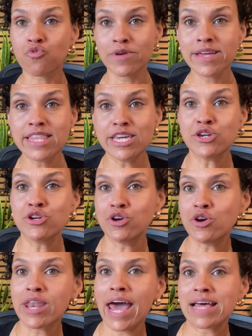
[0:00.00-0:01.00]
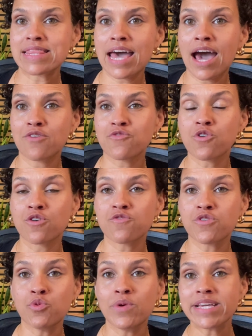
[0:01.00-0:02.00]
really good at that for a
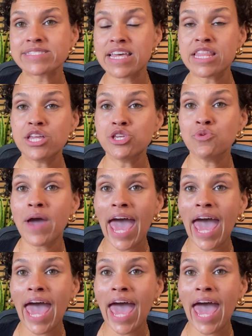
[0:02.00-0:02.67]
few weeks and then you